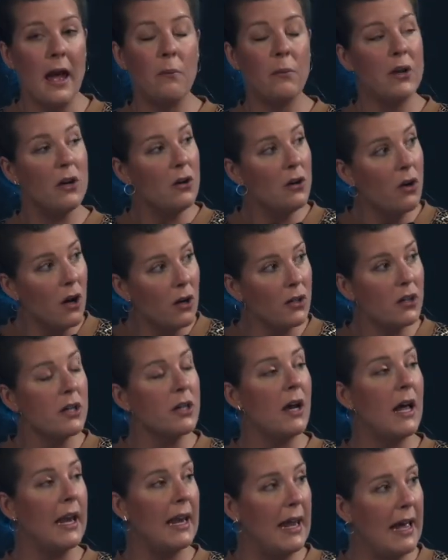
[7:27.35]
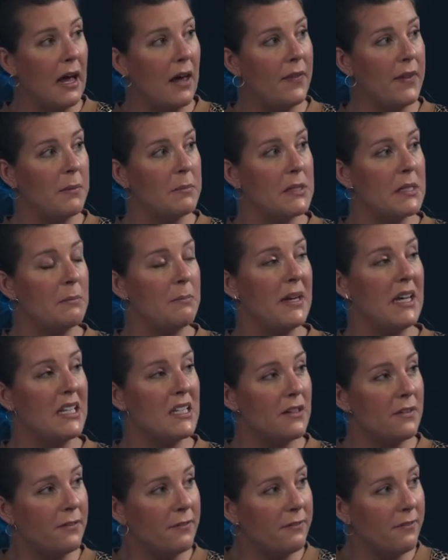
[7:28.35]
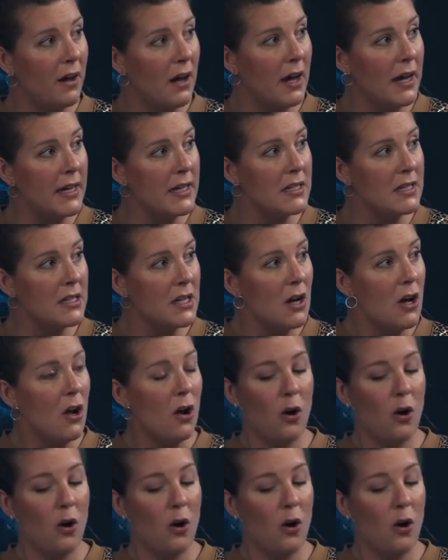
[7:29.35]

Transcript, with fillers: and we're not going to allow them to be defined